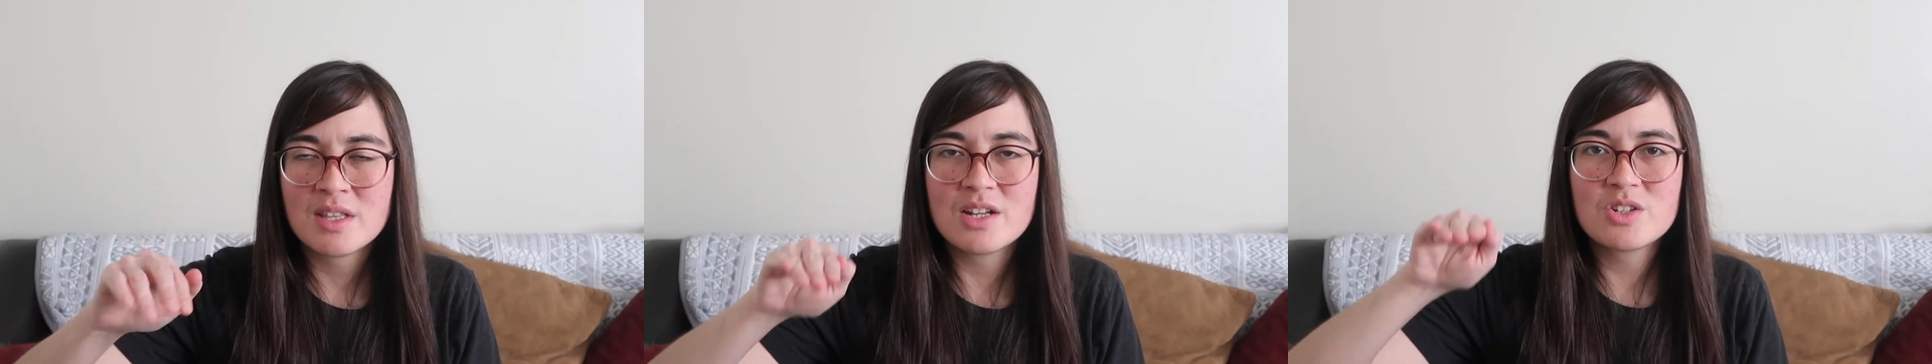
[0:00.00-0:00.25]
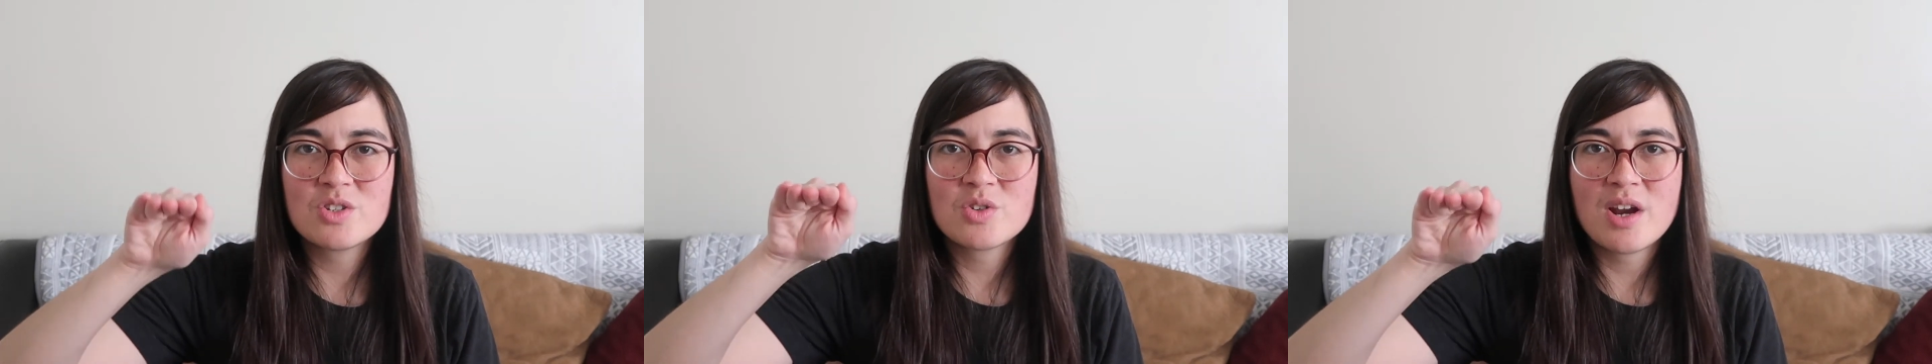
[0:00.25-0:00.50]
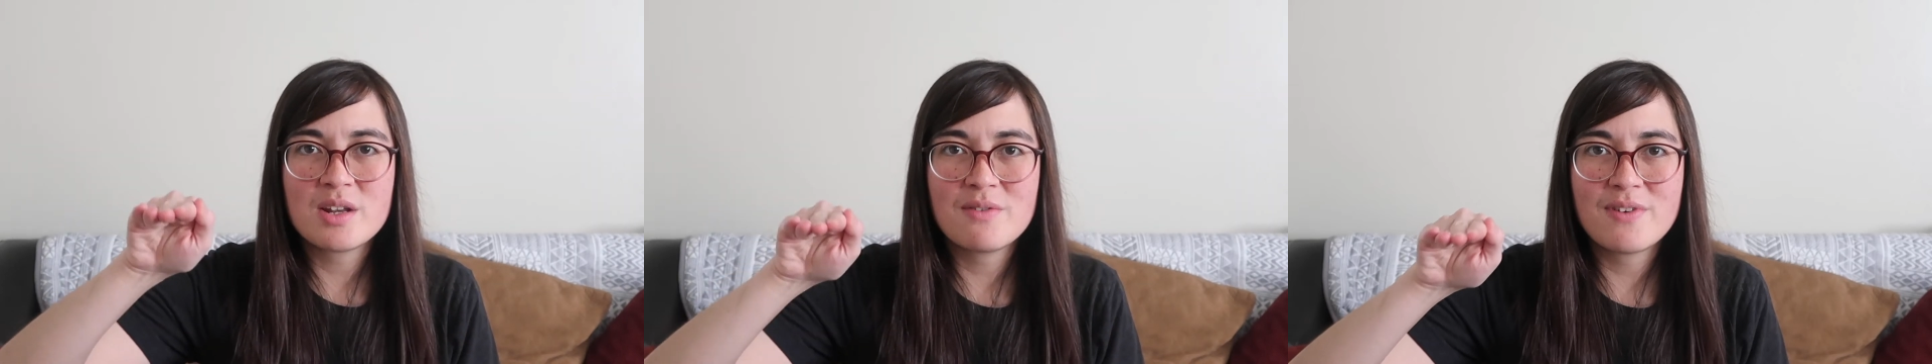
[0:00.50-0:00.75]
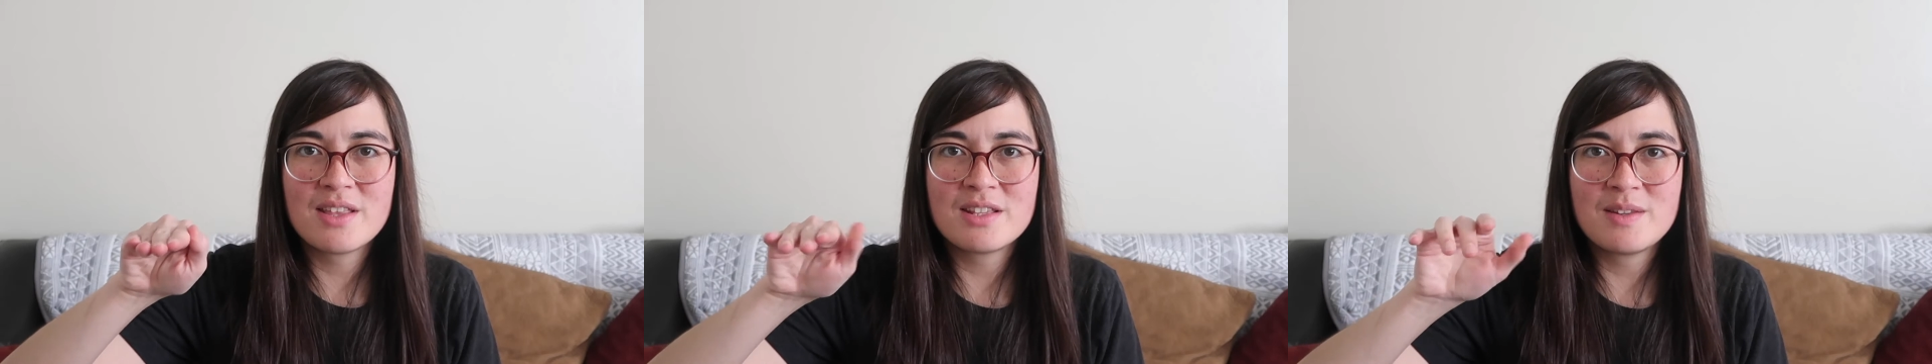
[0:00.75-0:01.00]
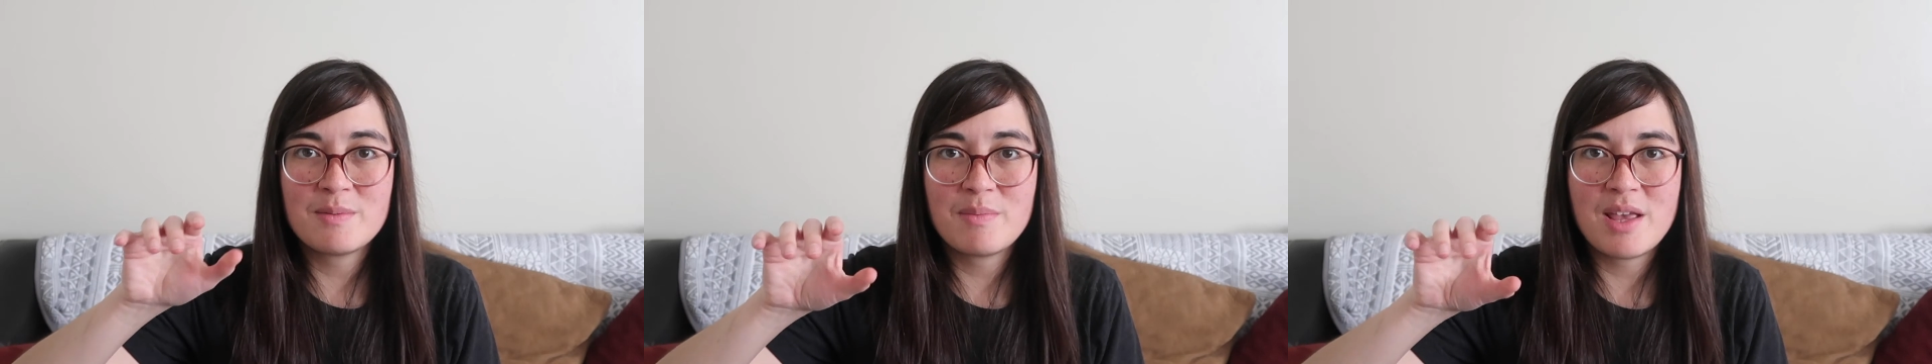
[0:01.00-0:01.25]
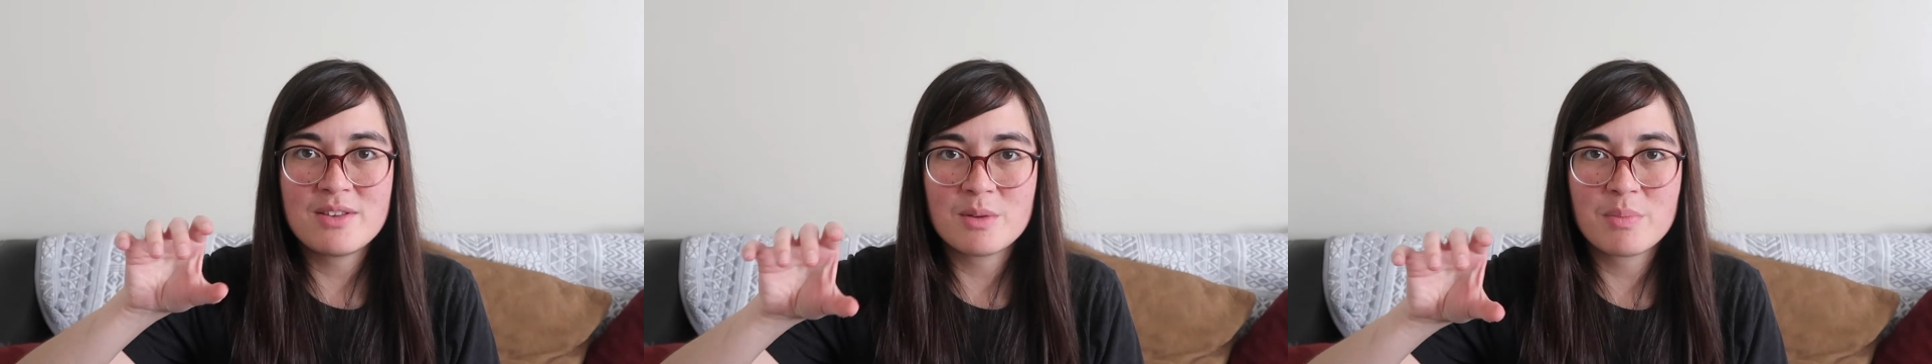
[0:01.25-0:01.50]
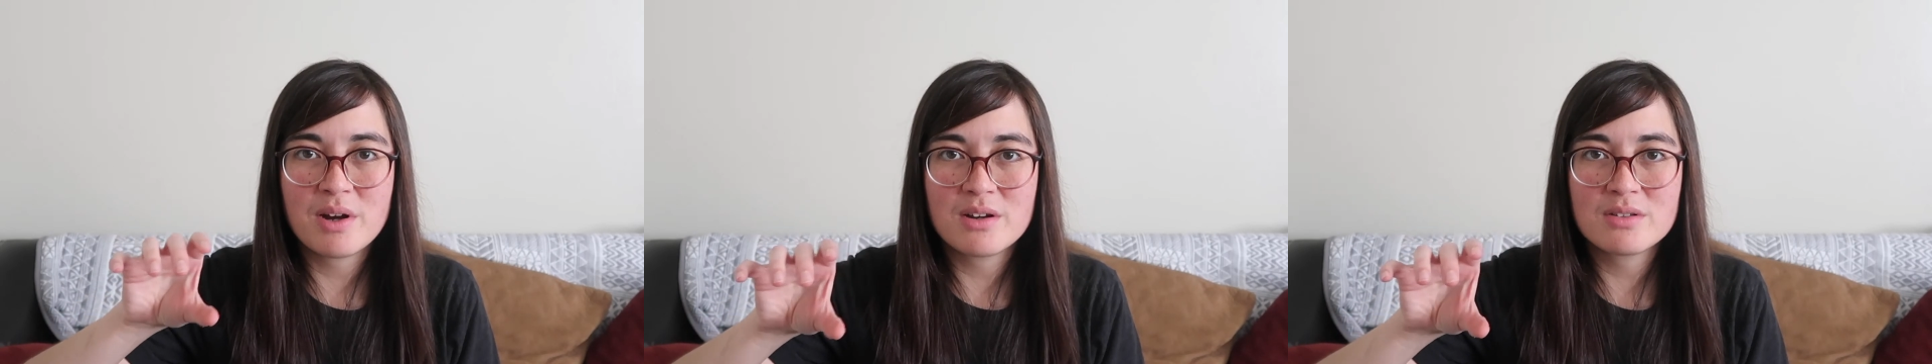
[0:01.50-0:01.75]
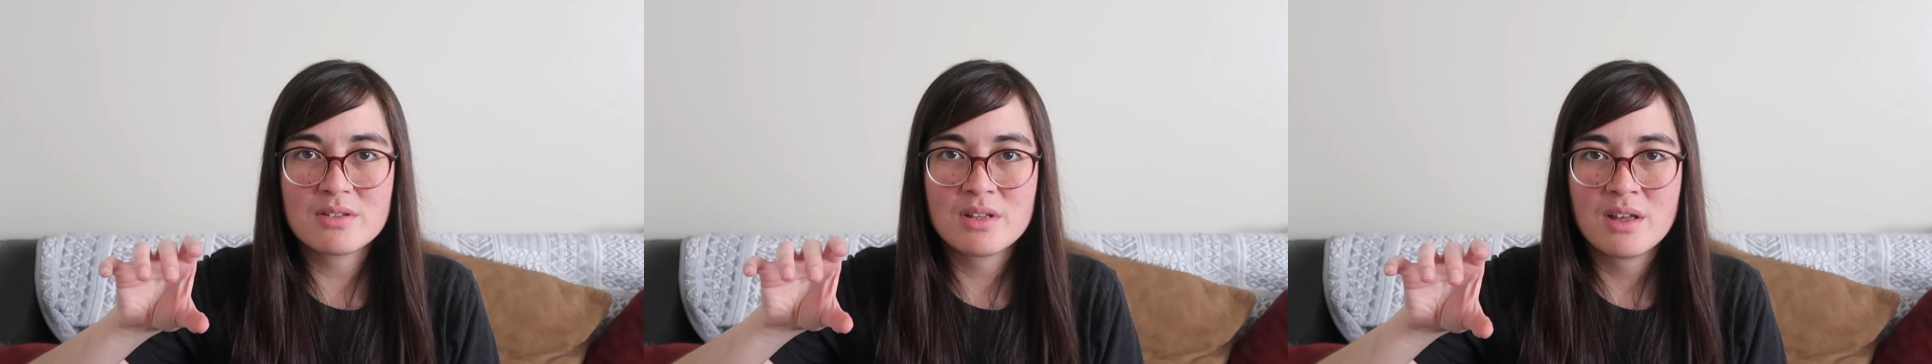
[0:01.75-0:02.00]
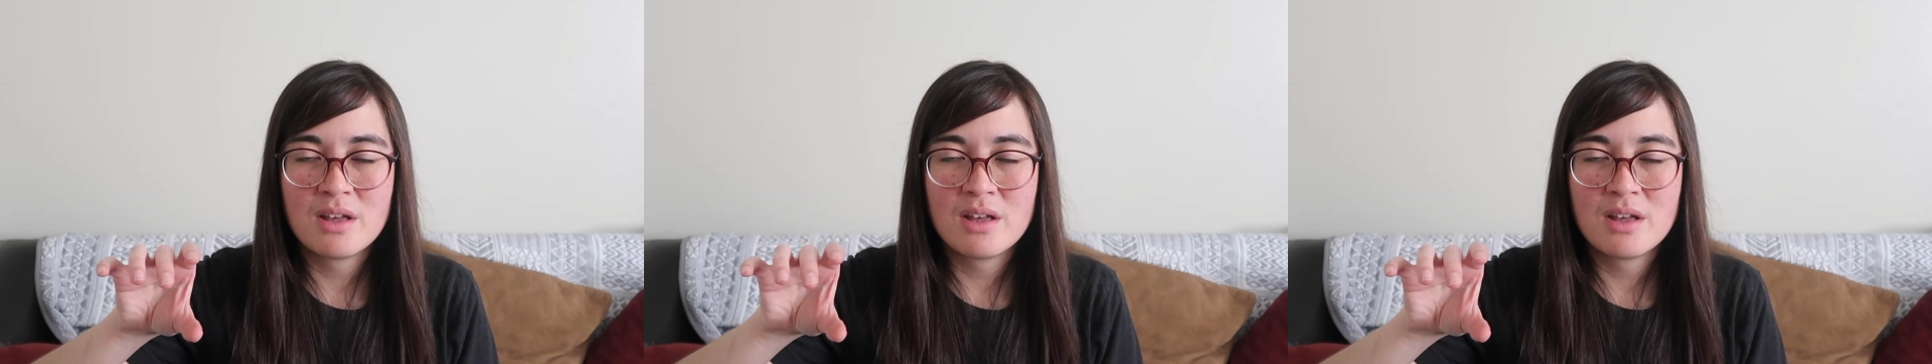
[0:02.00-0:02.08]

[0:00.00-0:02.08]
Like just trying to find the basic parts